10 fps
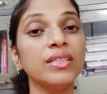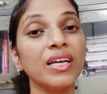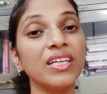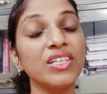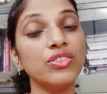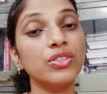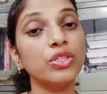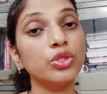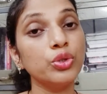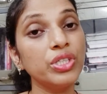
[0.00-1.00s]
that is the
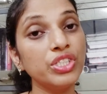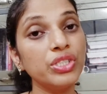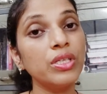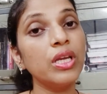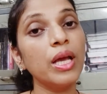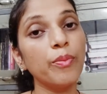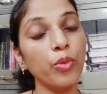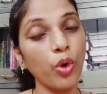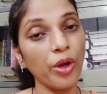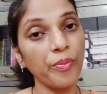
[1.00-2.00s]
judicial
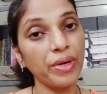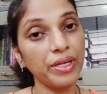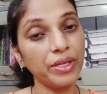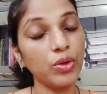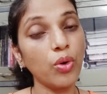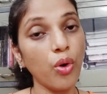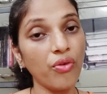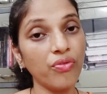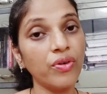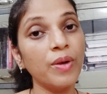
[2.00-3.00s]
employment
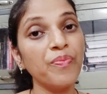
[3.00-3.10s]
of